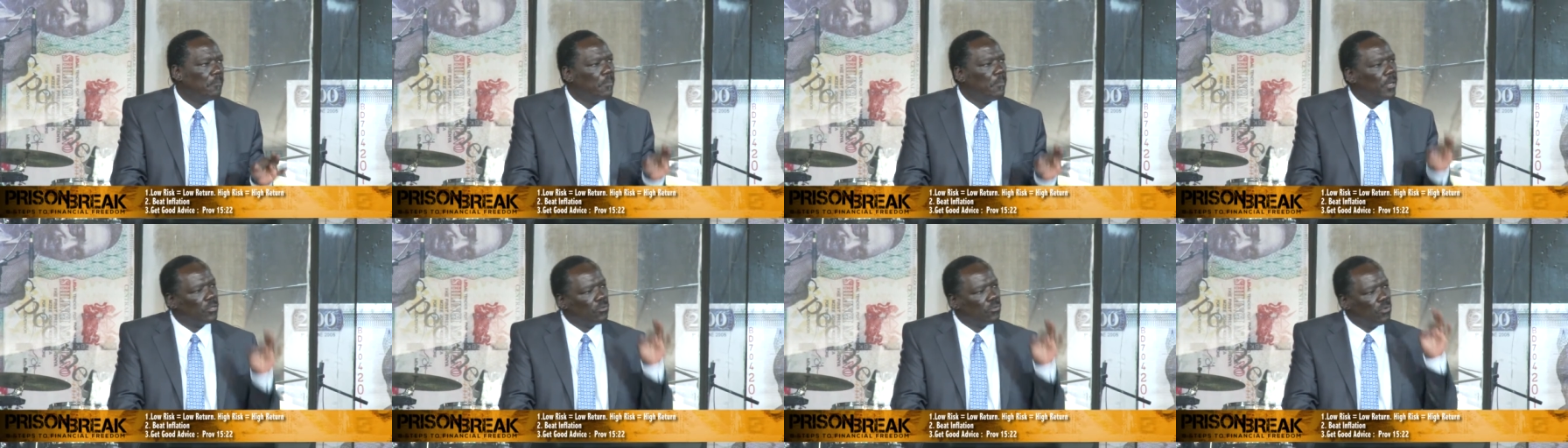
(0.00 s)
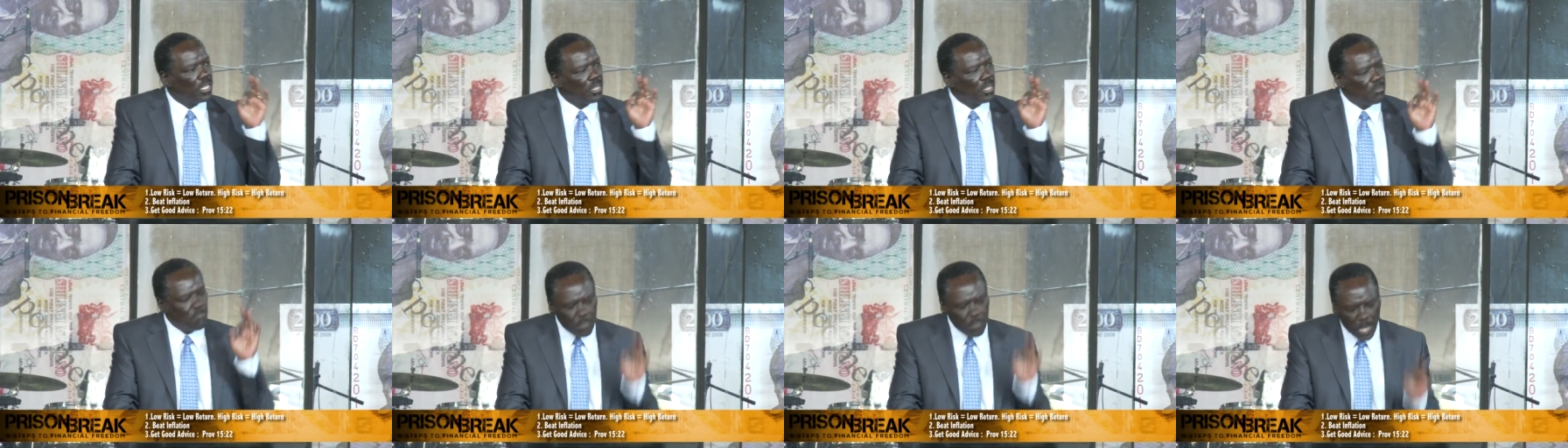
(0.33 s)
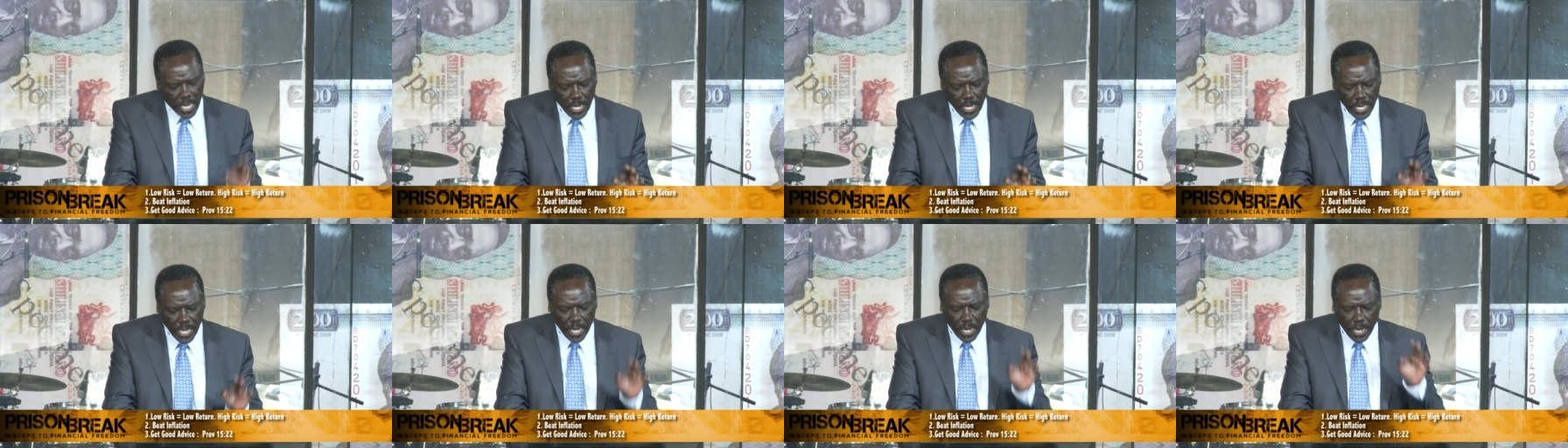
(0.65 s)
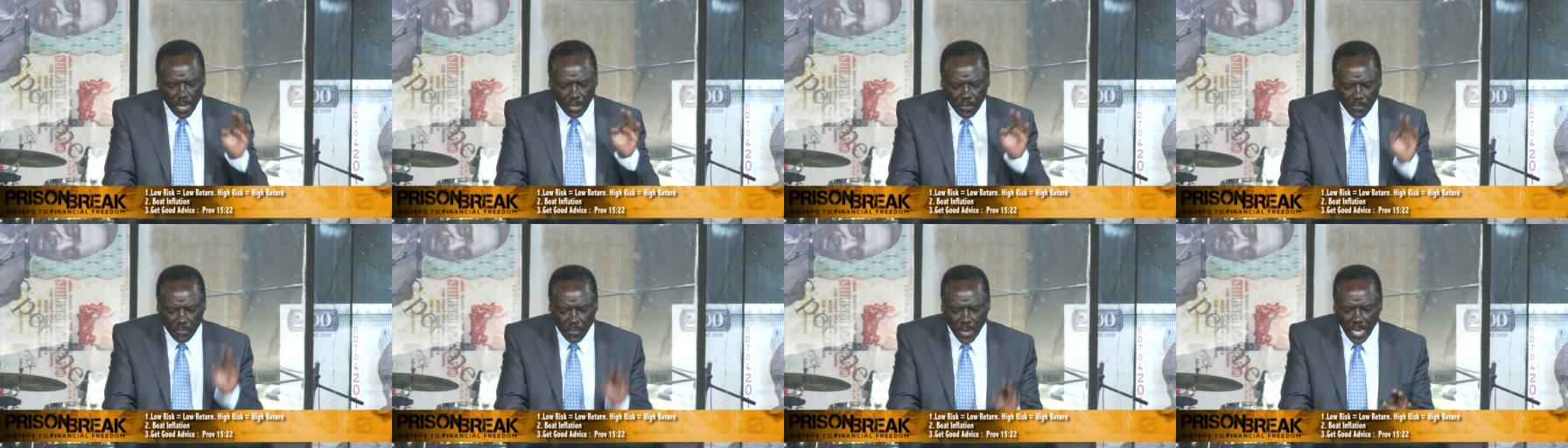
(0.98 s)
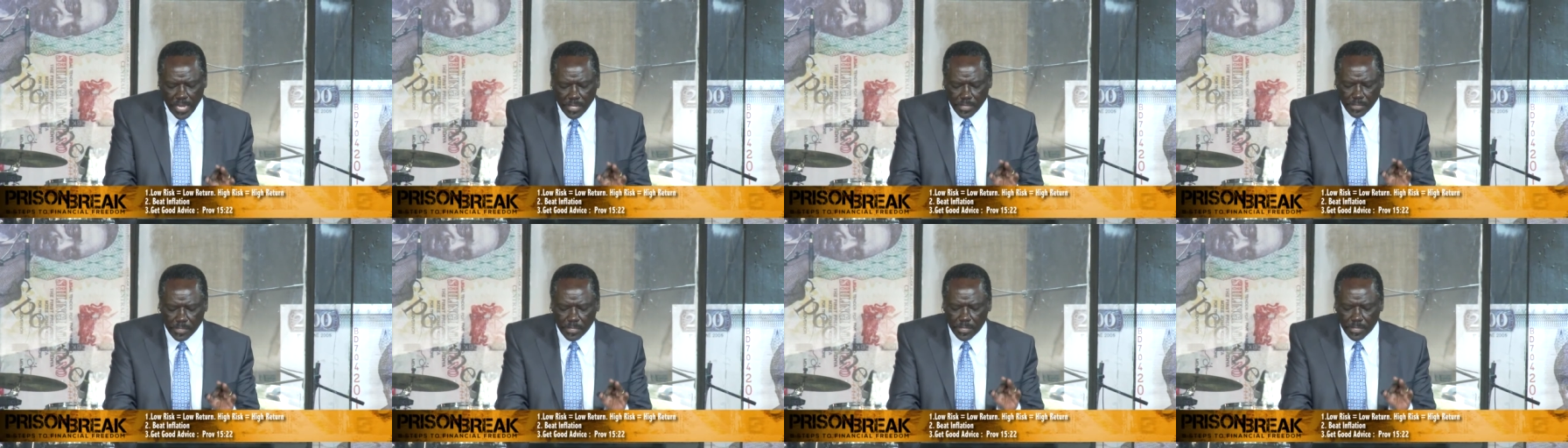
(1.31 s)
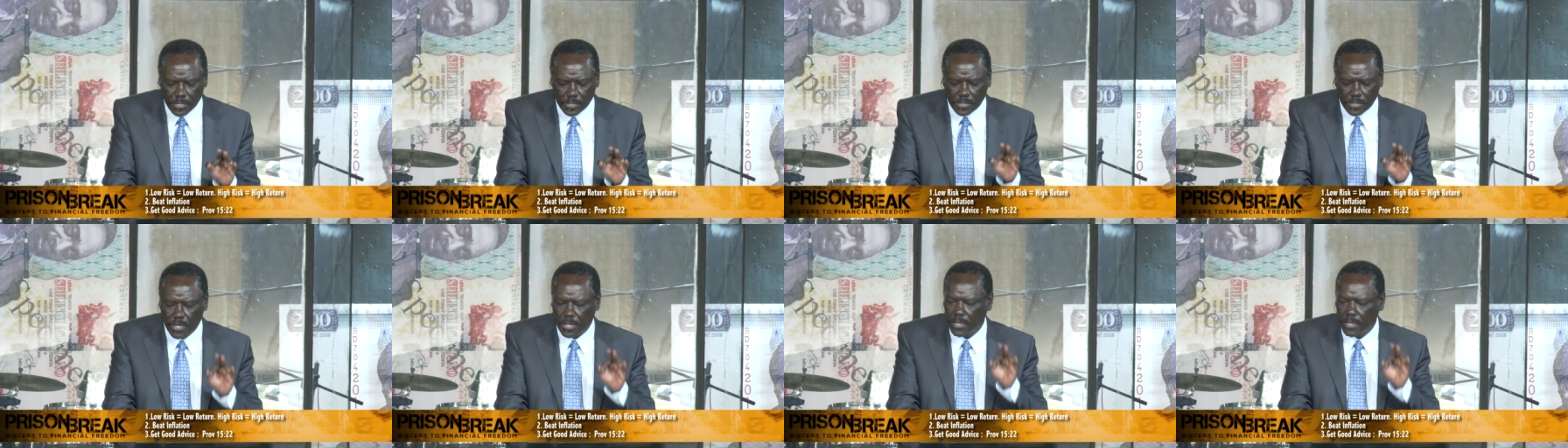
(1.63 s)
But with many
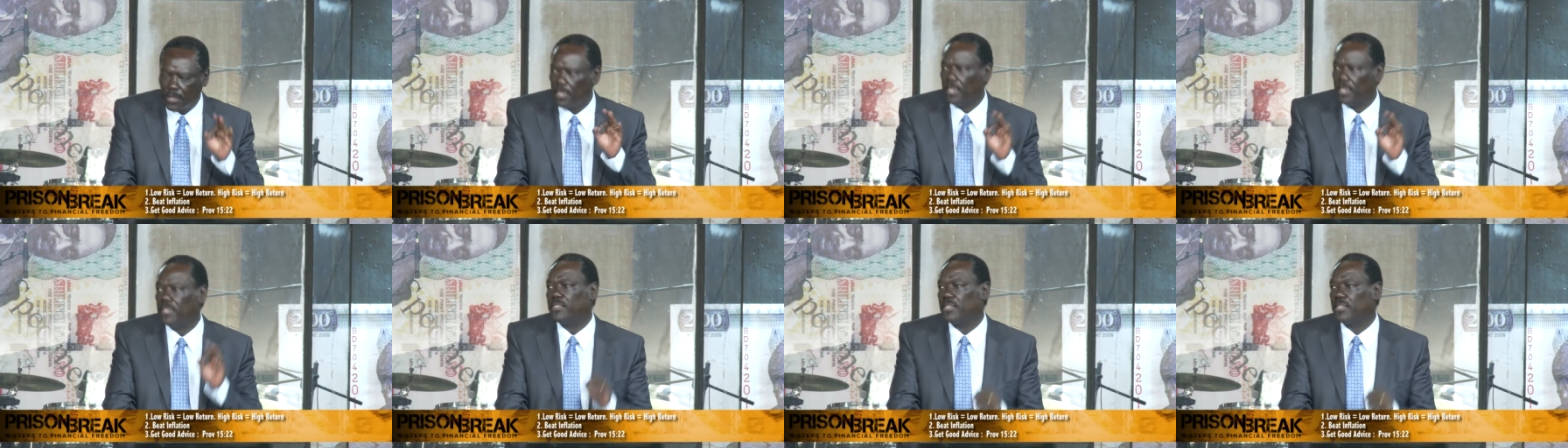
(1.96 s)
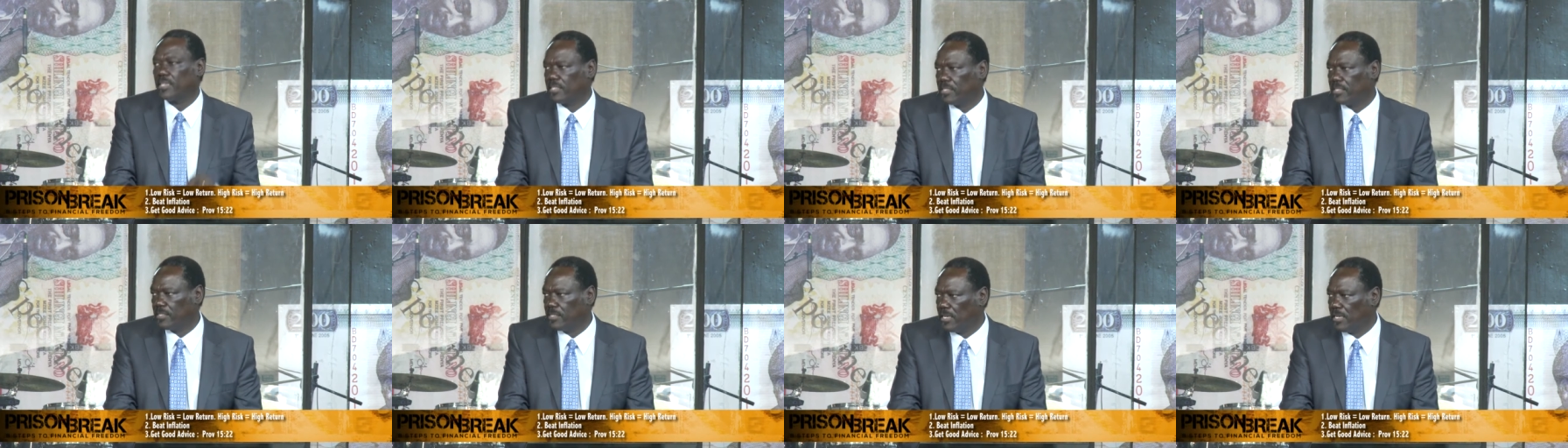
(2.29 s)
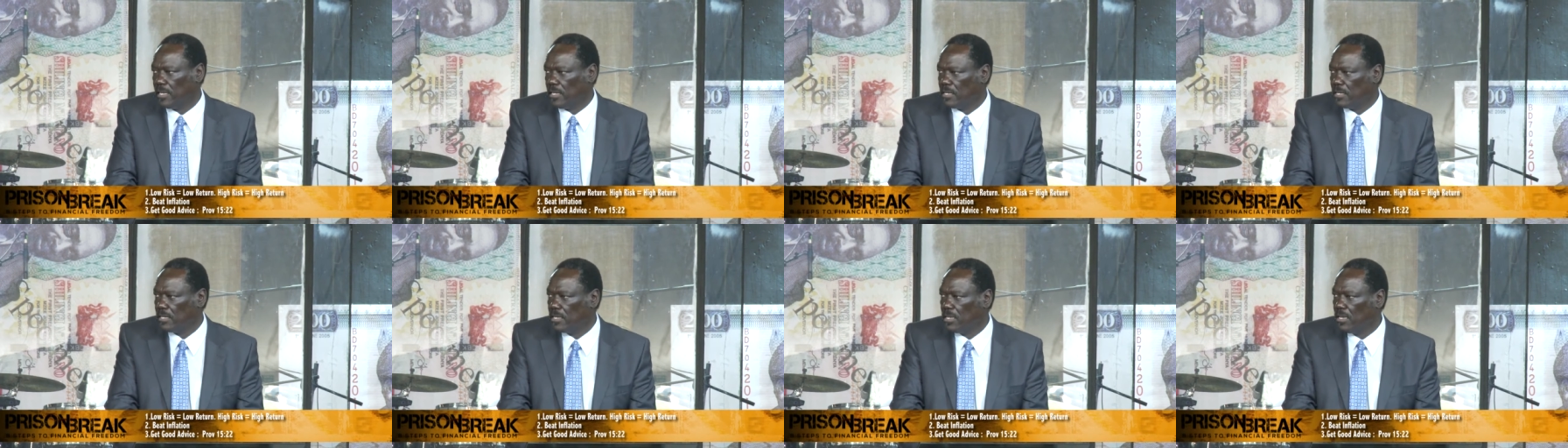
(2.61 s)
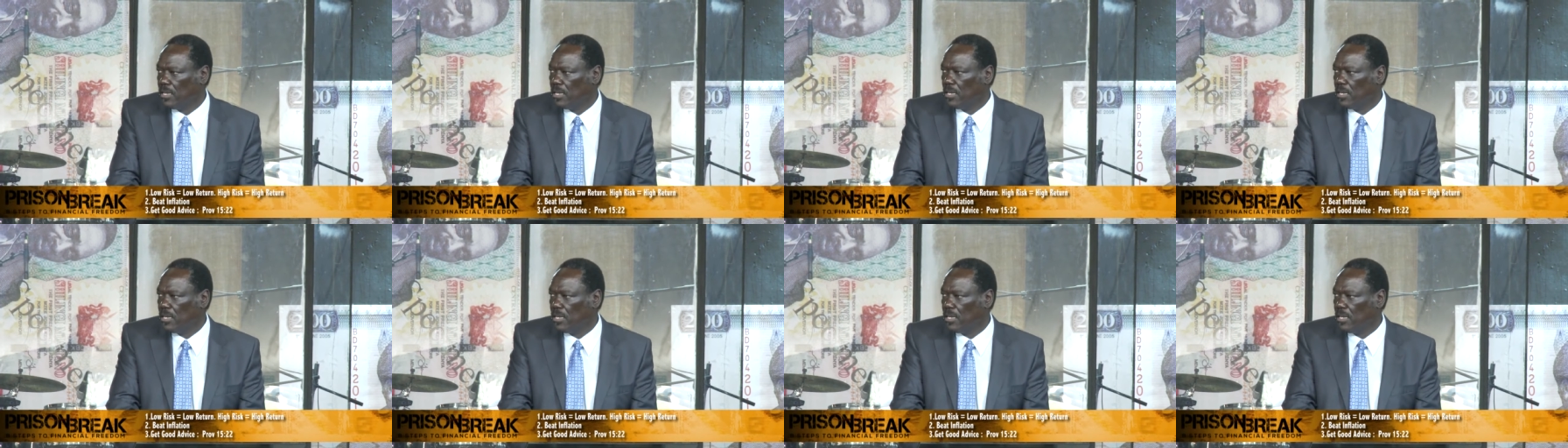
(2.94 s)
advisors, they succeed.